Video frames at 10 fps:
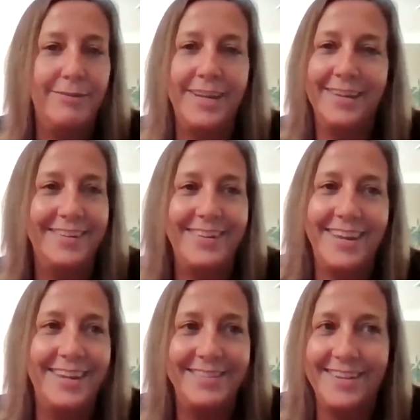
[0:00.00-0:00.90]
regular
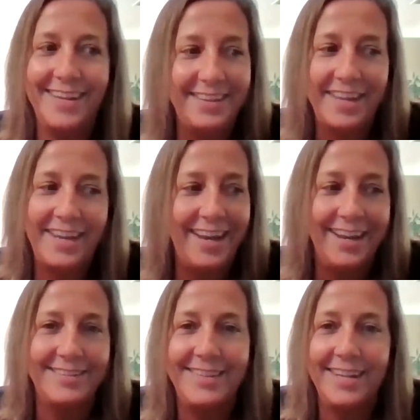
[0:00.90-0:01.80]
kids, like they
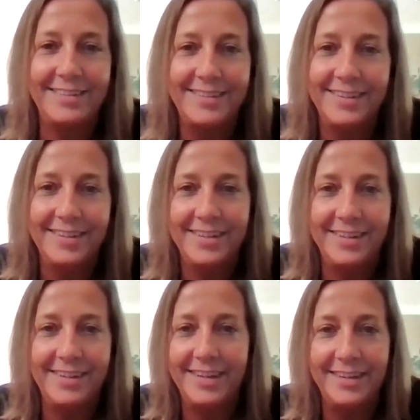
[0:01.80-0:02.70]
can't stand still in
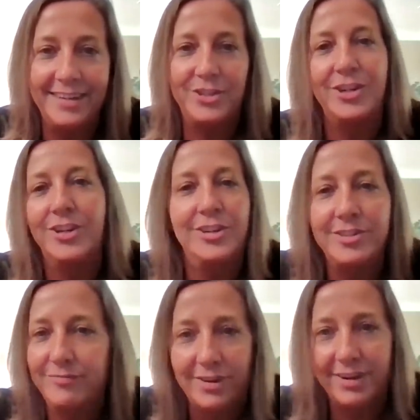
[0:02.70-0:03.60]
a in a
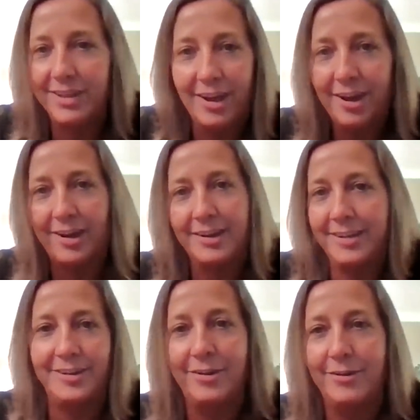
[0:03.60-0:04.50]
church very long,
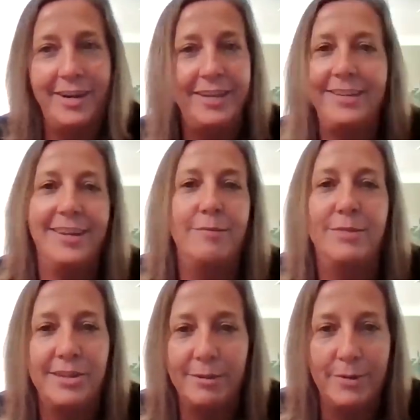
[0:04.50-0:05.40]
you know, or any type of
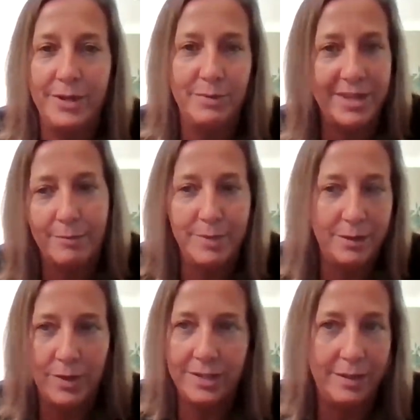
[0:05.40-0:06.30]
ceremony without
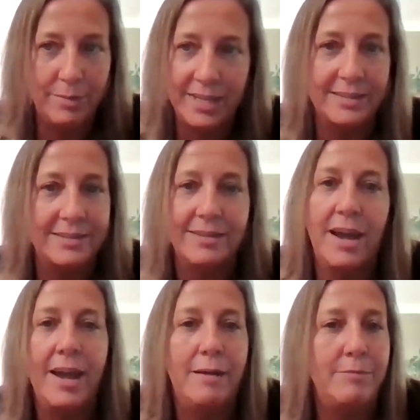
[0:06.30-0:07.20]
being wiggly, but that's
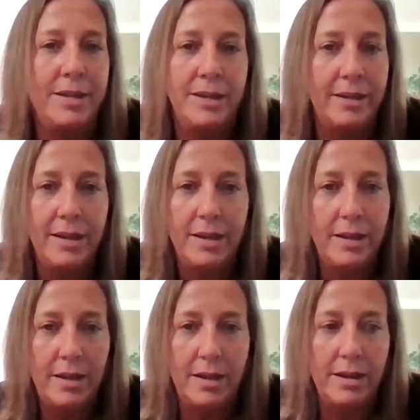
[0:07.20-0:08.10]
not happening.
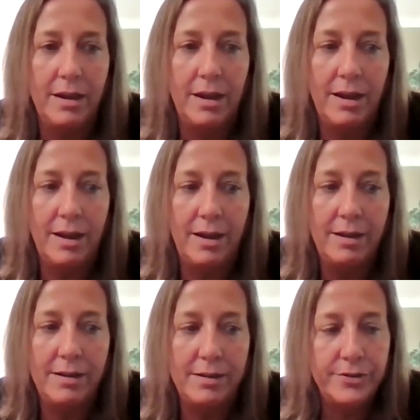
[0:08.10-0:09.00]

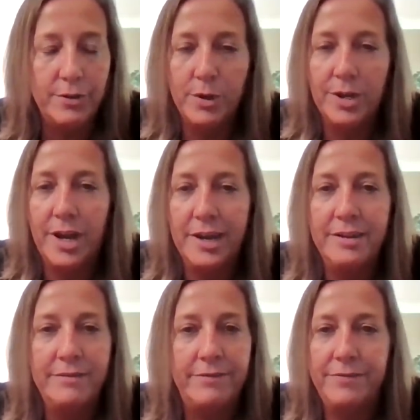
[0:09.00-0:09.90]
Uh, so we're
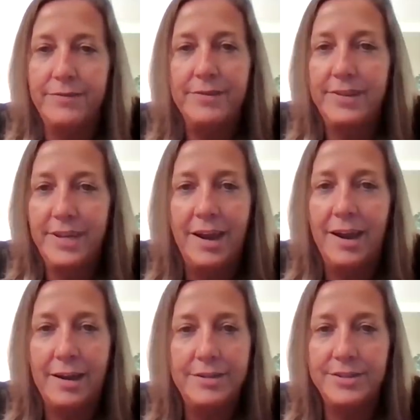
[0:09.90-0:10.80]
kind of,
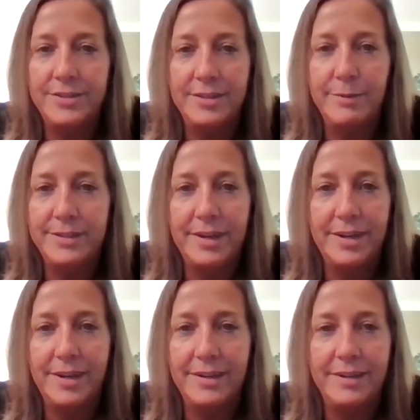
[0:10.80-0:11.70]
yeah, just everybody's
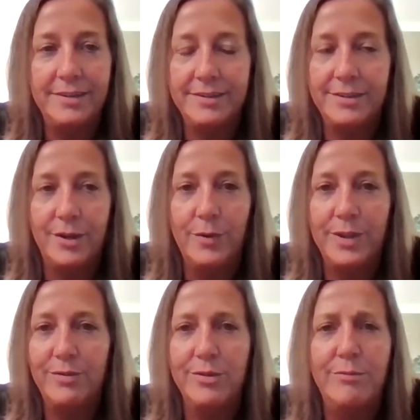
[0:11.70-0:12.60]
kind of just
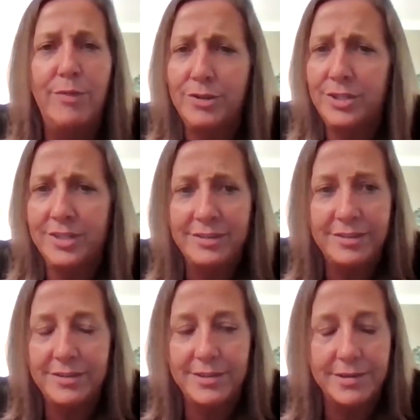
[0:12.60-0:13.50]
going through
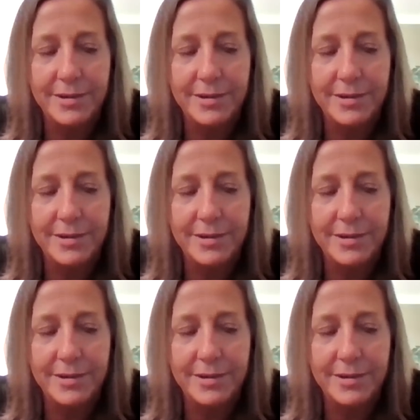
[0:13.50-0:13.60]
motions.